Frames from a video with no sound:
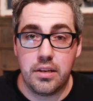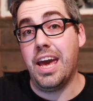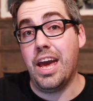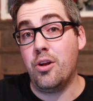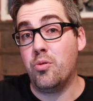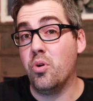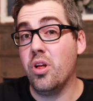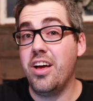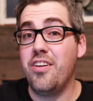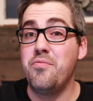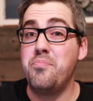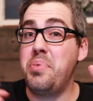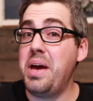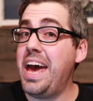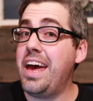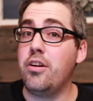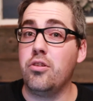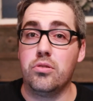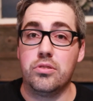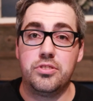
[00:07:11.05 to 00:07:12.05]
And we'll have
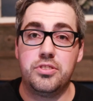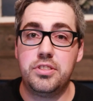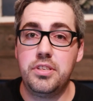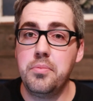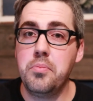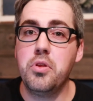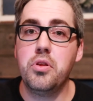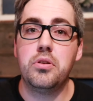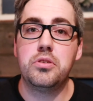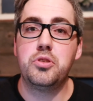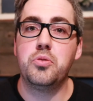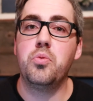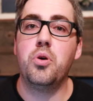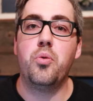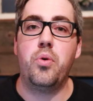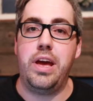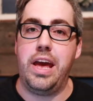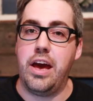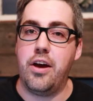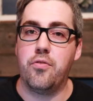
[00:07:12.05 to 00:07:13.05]
battles similar to what
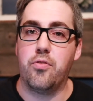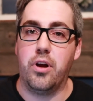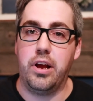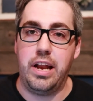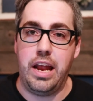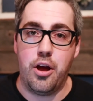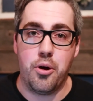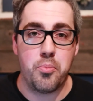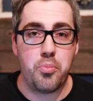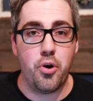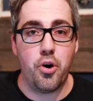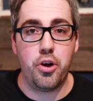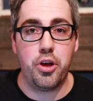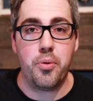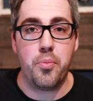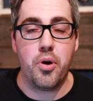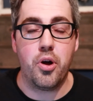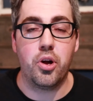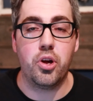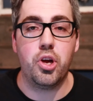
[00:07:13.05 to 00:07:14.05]
we have right now in
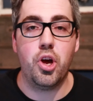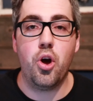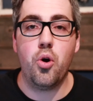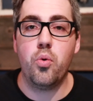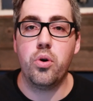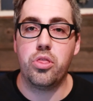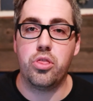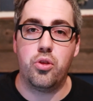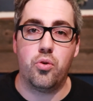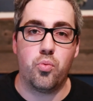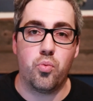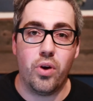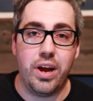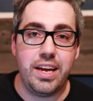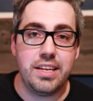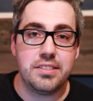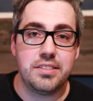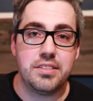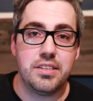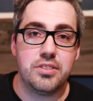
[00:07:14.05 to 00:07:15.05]
Pokemon Go with the
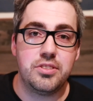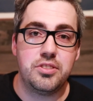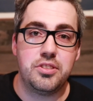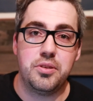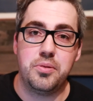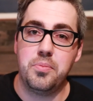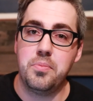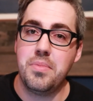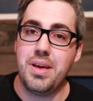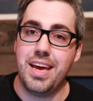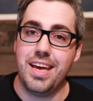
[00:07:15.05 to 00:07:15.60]
raid system